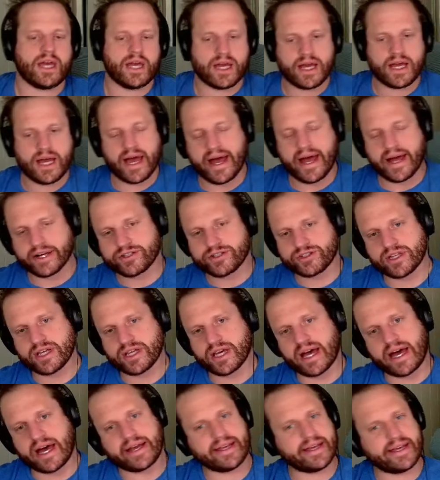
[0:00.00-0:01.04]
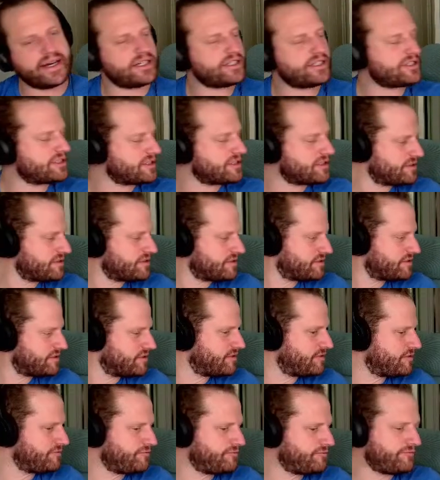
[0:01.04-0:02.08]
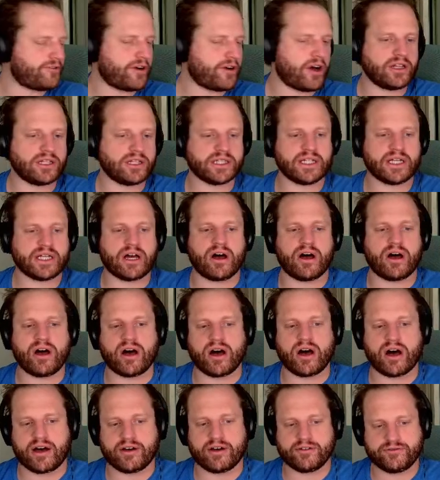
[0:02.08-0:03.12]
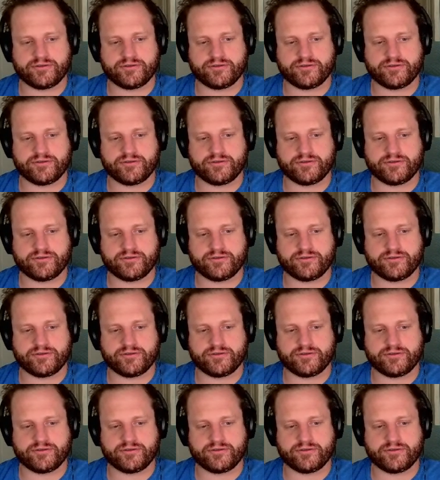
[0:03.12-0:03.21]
Actually, I guess falling off.